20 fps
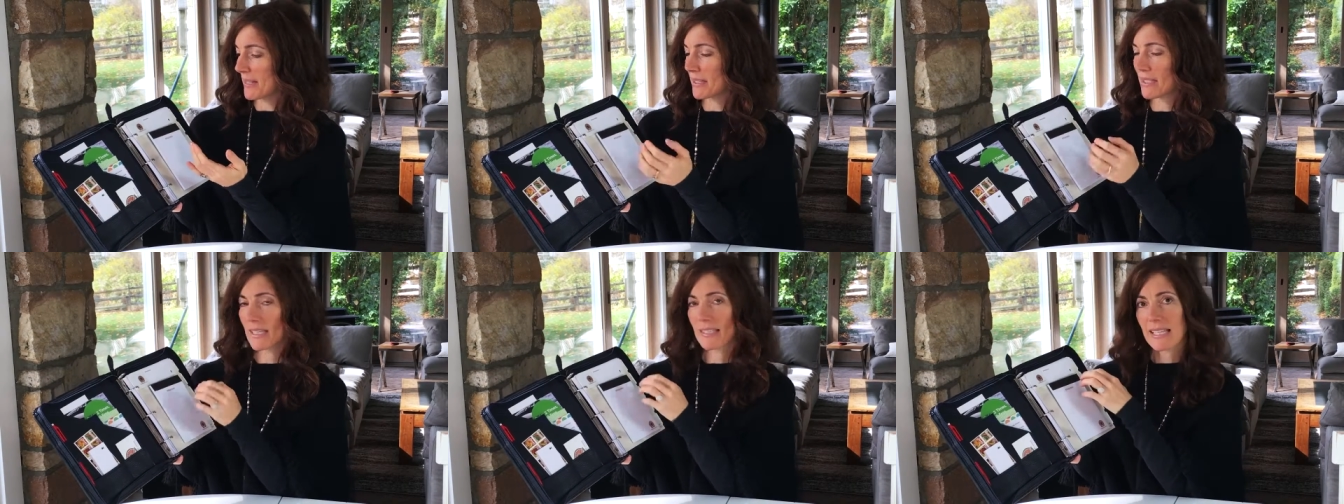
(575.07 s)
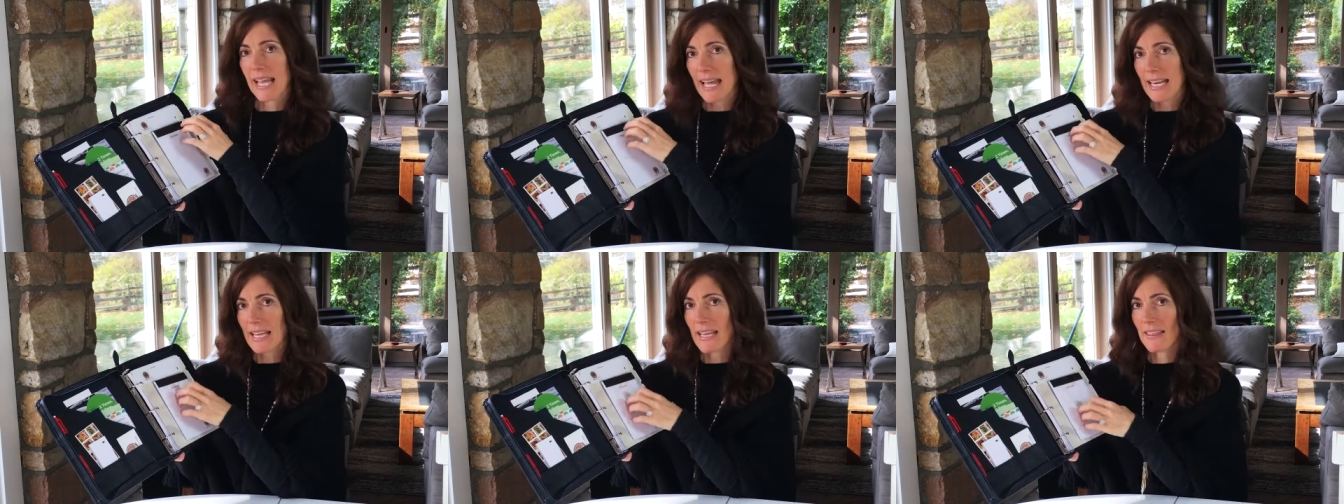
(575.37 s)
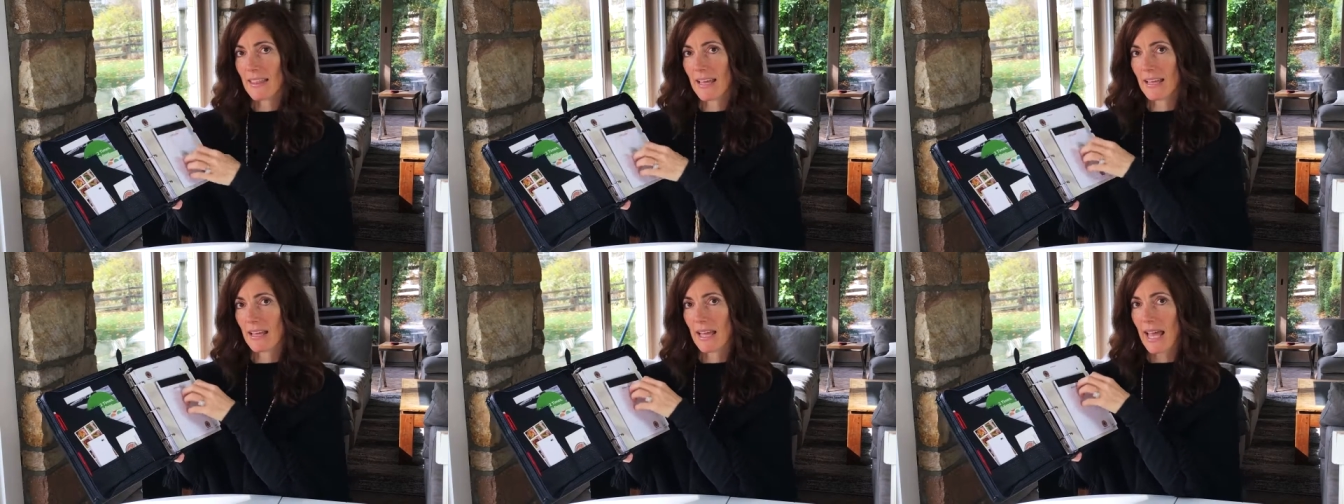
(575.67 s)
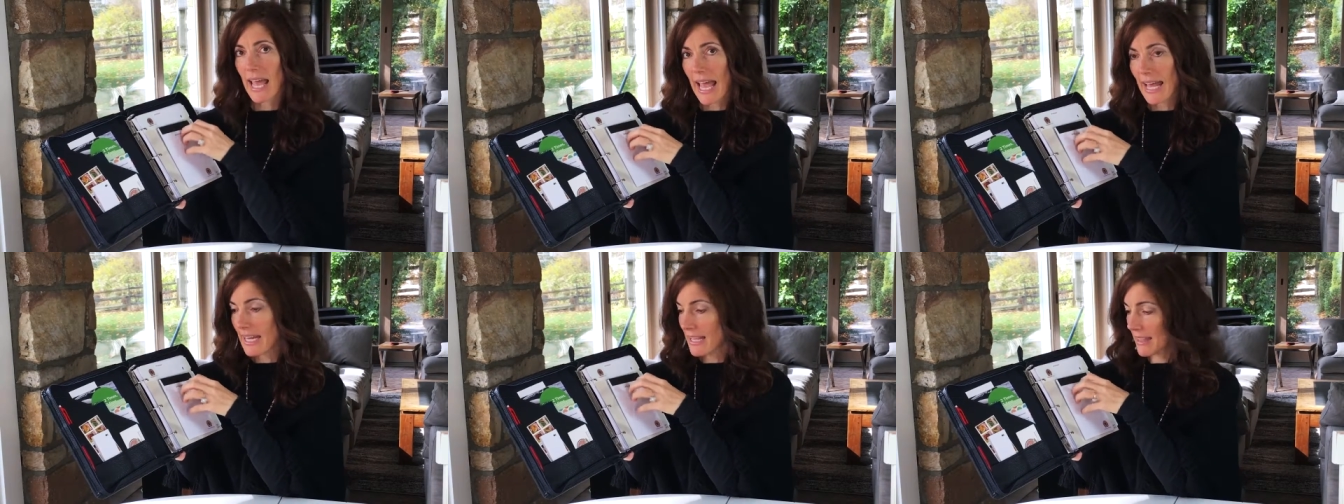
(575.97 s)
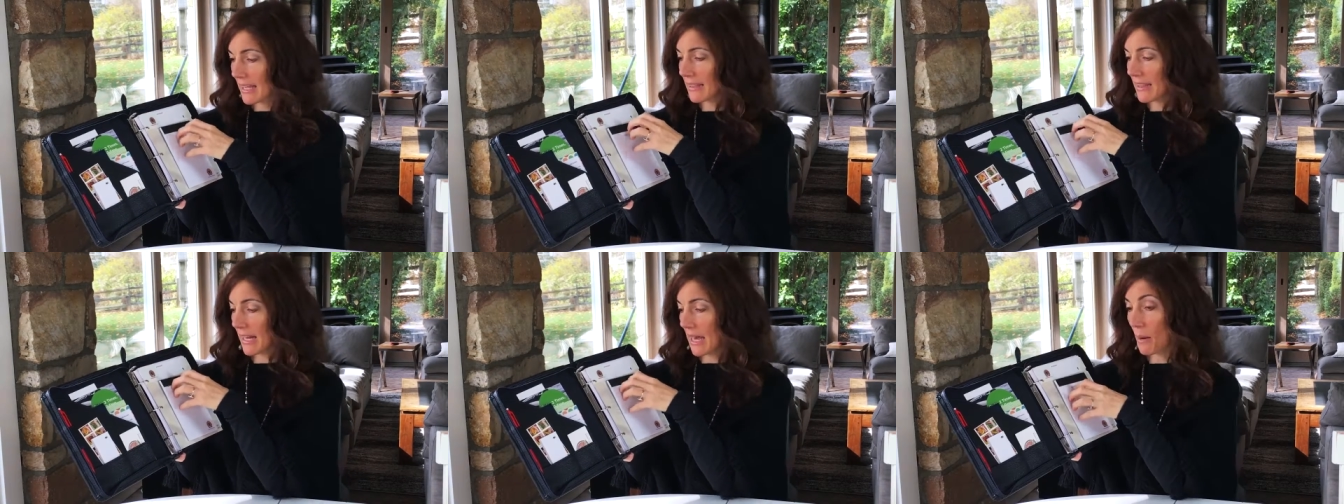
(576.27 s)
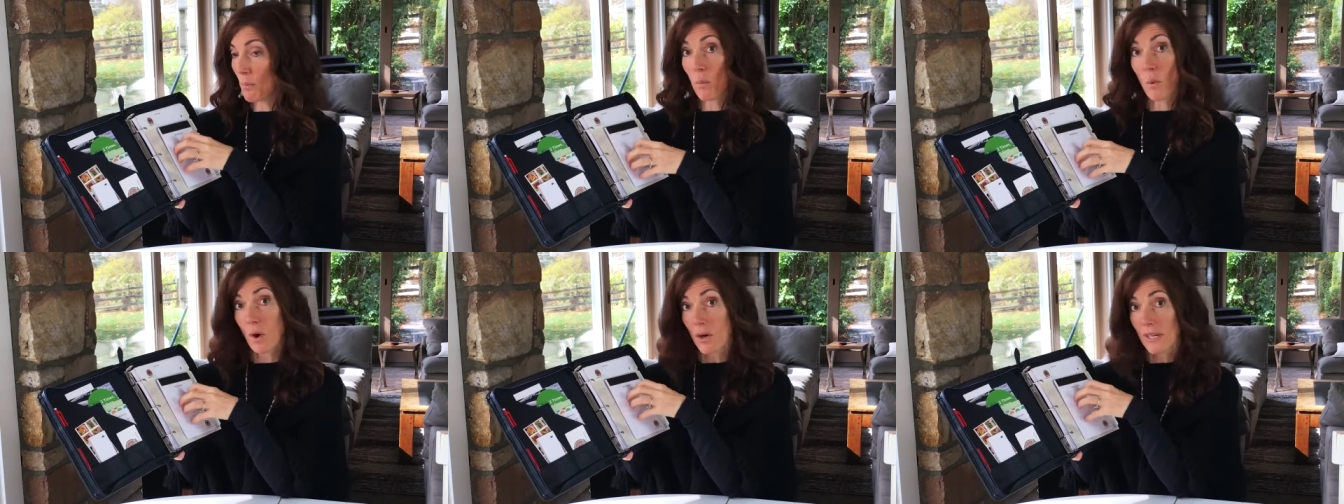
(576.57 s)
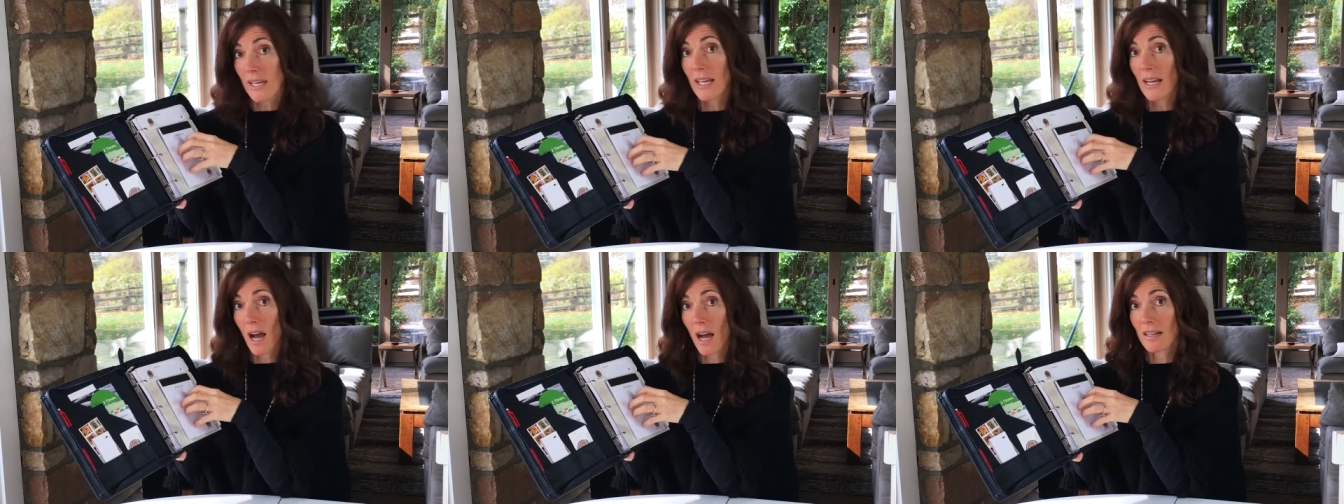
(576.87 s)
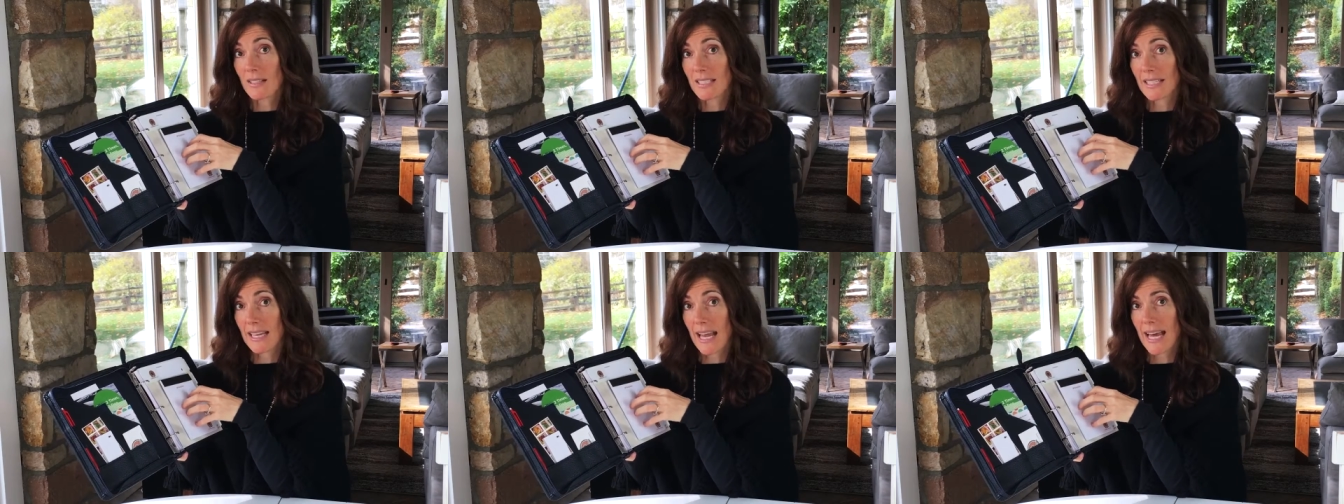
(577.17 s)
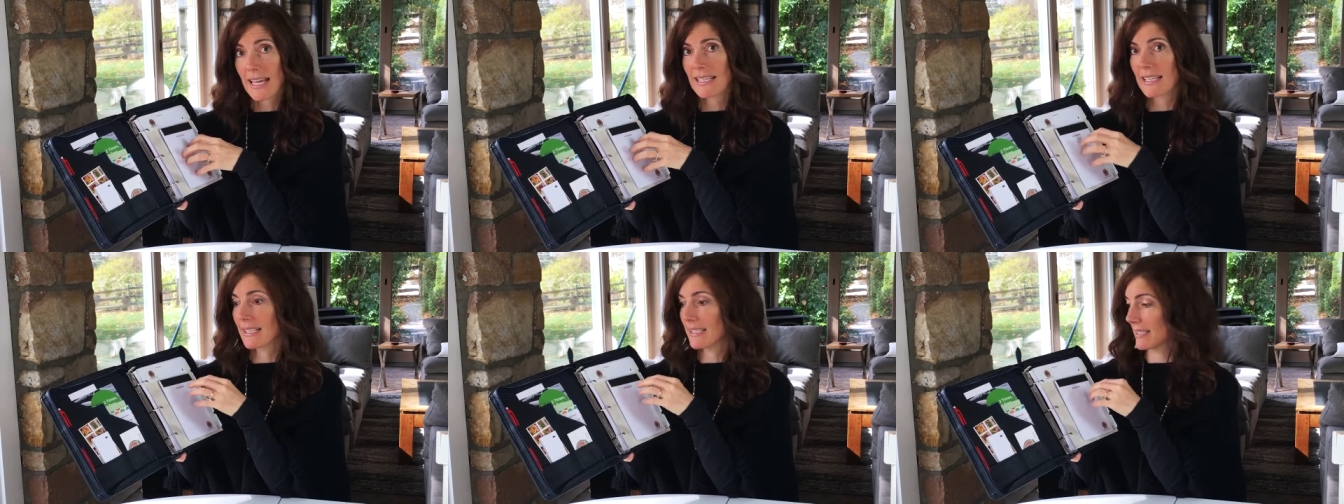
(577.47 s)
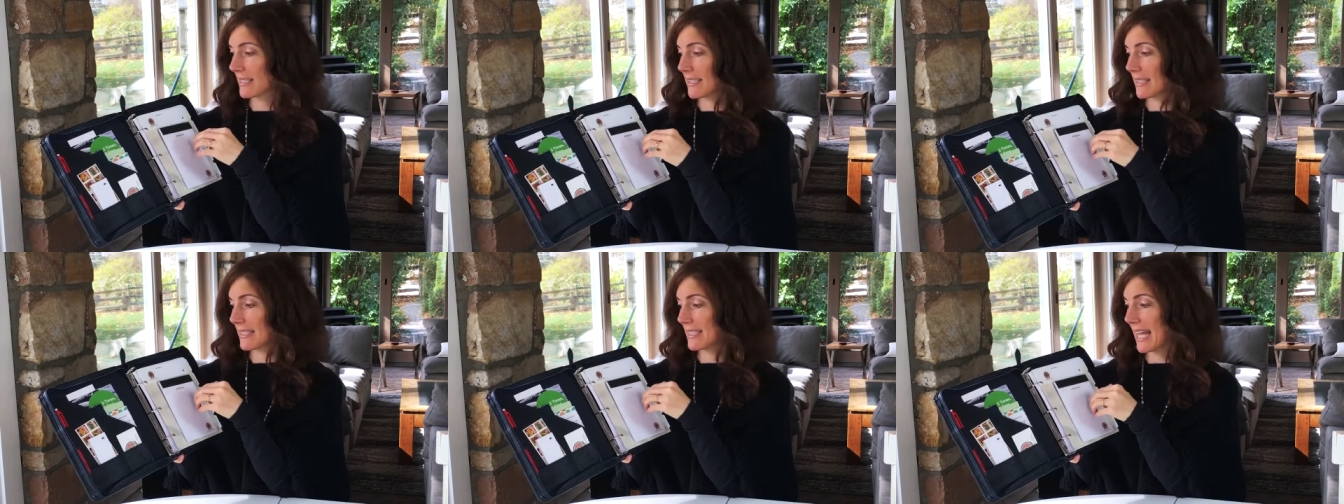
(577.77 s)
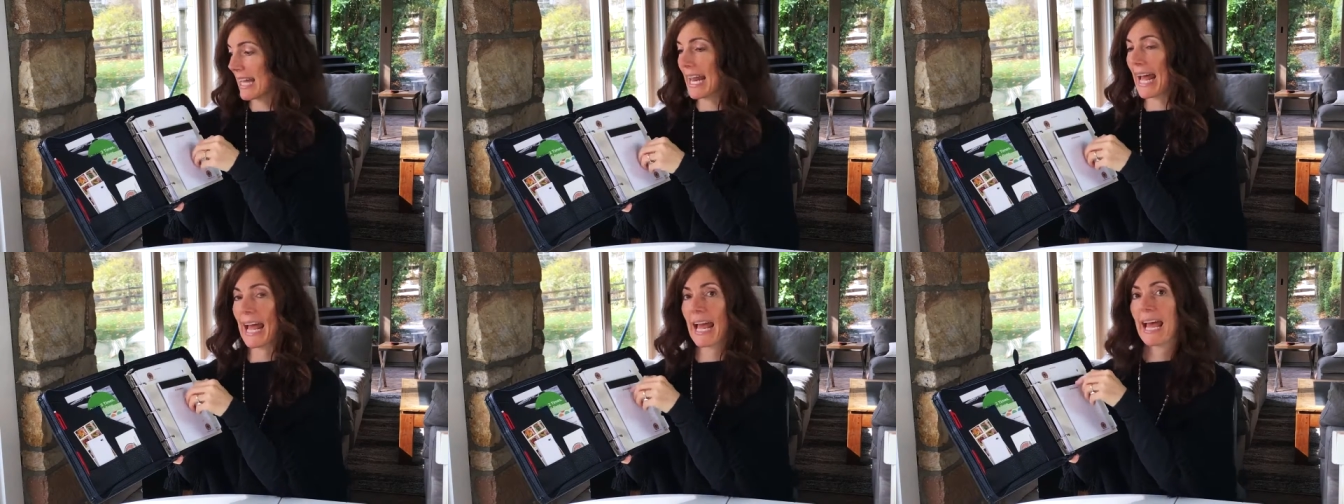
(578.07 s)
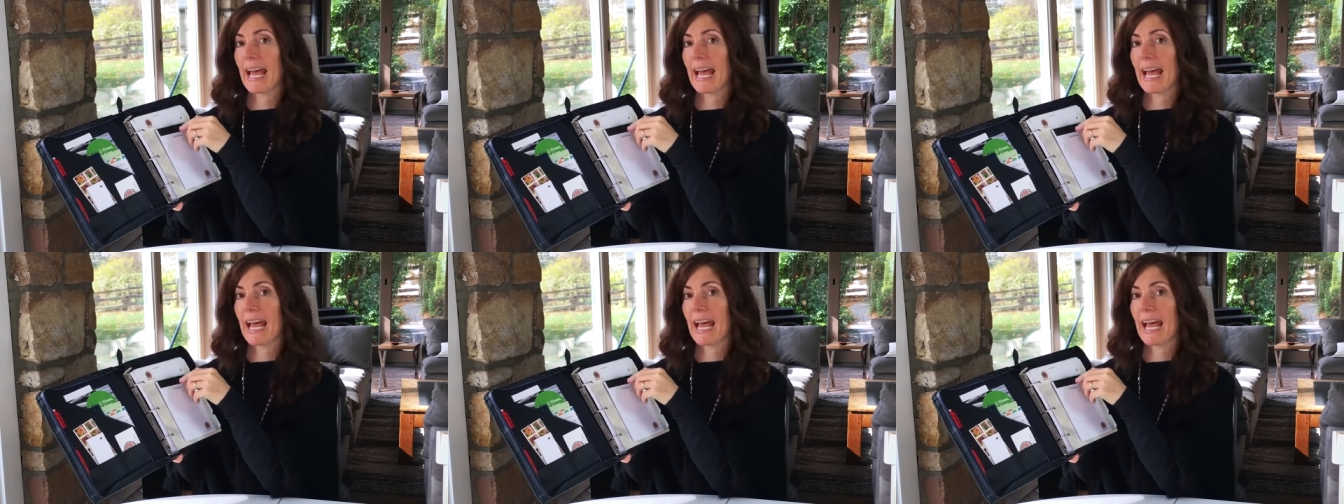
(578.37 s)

does anything that I'm working on today, does that,